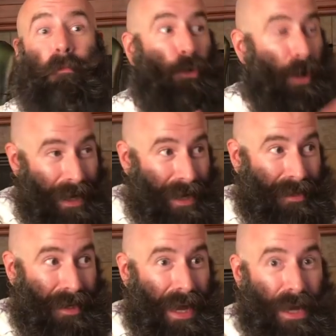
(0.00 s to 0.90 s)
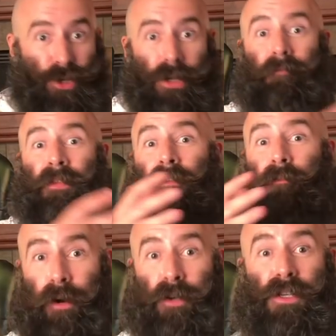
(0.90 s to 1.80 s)
predestination
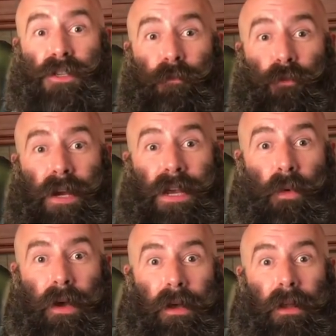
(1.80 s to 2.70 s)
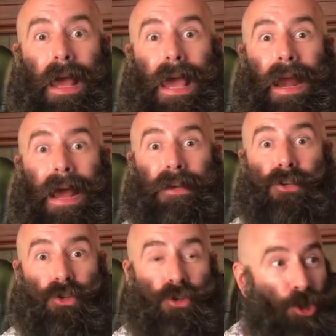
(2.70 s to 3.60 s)
versus free will, and
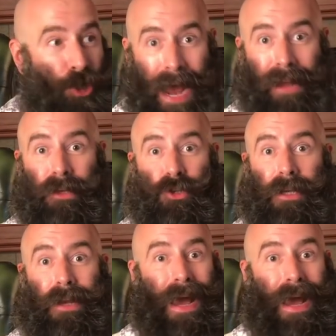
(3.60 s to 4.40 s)
I challenge it,